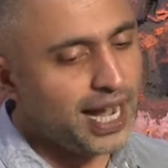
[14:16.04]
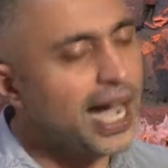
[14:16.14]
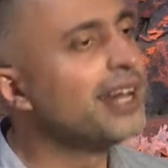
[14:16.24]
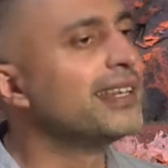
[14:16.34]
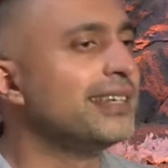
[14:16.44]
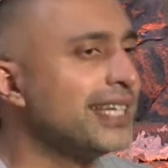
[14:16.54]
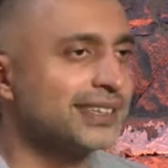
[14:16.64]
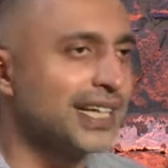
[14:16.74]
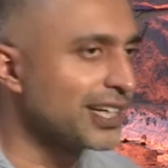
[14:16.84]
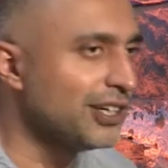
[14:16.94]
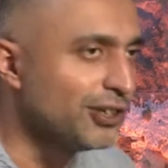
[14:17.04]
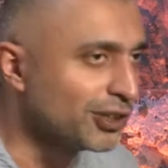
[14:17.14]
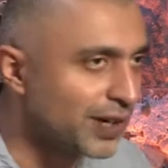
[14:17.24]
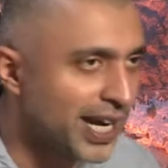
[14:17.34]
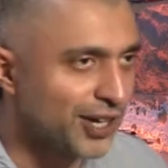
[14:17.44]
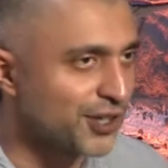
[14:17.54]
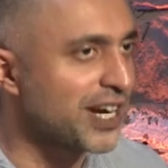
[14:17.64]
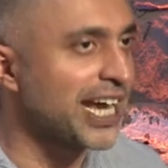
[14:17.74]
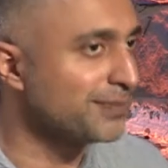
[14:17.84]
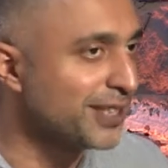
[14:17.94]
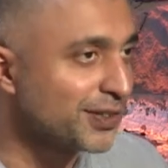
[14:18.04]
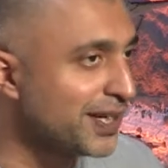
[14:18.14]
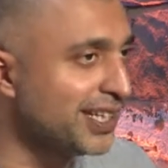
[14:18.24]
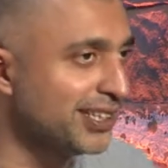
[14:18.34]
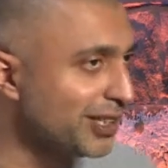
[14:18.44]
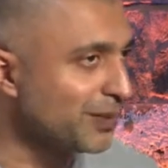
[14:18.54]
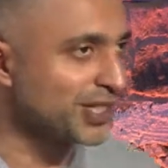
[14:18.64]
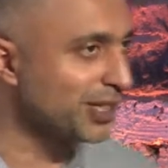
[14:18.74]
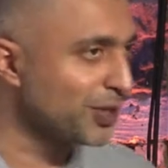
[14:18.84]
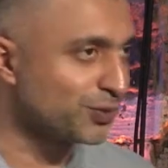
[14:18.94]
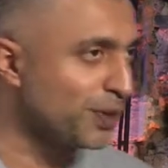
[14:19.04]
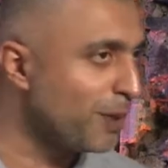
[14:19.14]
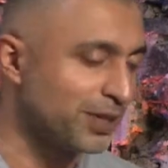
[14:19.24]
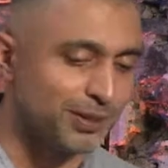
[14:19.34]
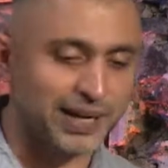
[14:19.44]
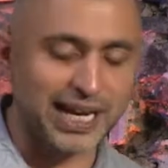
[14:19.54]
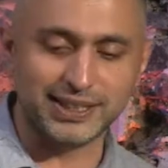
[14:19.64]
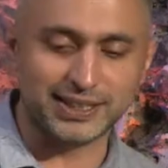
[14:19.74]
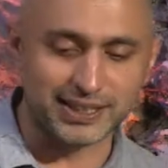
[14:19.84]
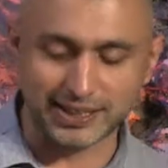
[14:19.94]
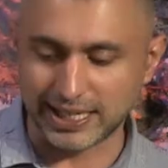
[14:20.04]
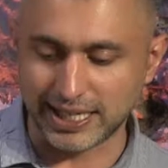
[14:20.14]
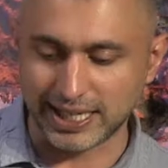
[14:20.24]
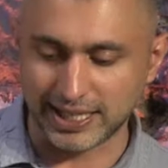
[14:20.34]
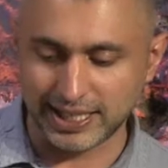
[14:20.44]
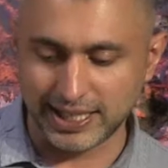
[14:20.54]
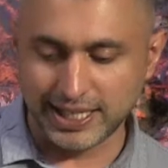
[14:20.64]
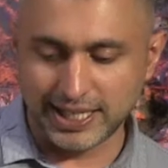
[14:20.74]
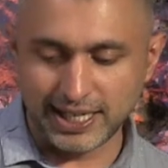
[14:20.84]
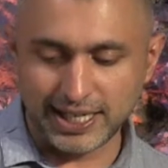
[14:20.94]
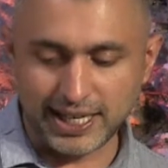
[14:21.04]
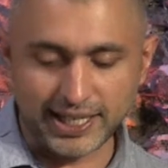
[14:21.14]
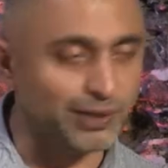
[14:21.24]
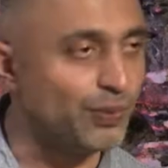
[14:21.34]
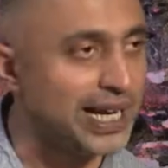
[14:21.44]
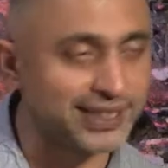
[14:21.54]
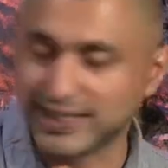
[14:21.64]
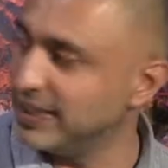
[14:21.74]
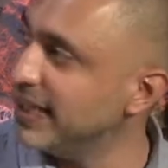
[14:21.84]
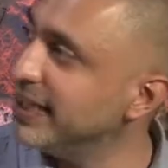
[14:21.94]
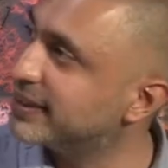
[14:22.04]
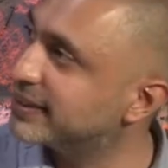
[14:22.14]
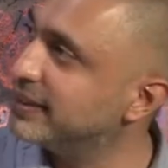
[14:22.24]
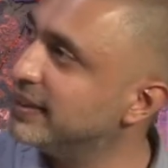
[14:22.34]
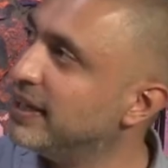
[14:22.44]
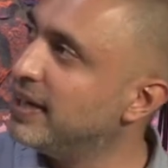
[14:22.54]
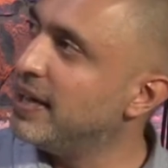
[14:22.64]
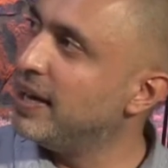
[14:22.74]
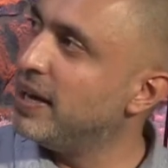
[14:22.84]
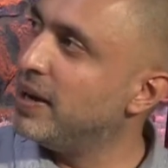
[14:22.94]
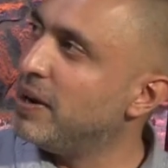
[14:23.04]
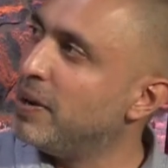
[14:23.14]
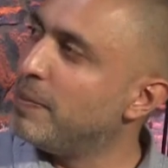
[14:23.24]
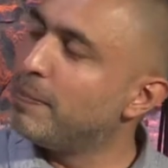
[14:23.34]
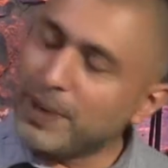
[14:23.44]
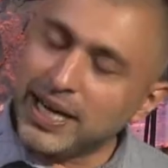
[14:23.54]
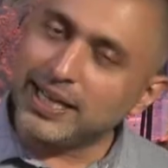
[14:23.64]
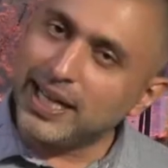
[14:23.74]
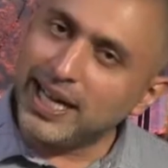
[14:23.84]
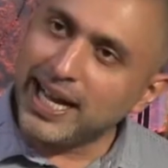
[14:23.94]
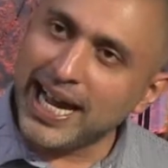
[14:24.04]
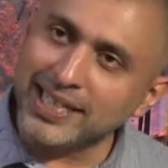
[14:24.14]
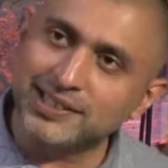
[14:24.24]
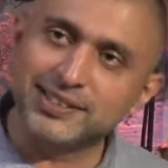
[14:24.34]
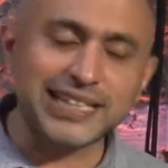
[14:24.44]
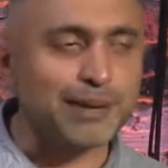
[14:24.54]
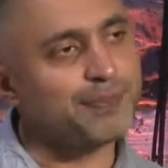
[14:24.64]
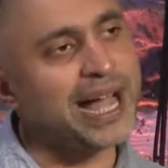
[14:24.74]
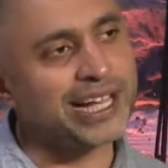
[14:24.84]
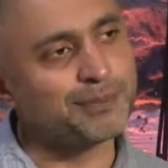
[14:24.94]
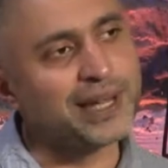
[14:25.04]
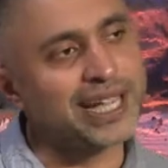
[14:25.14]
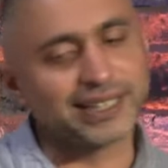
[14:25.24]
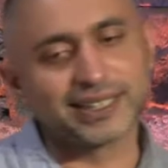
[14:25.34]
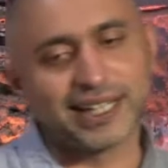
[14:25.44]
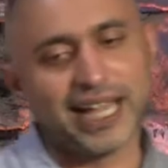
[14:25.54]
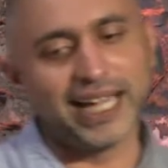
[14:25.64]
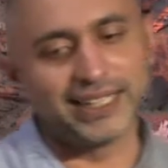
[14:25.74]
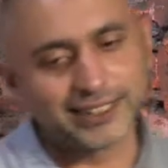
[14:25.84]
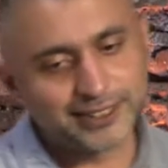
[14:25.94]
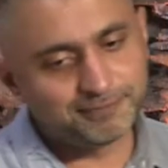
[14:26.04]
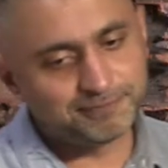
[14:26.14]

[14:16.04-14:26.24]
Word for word: Other than things like Earl Grey or Jasmine Green, you know, which are the most popular blends in the, in the West and the East. But I had to step back a bit and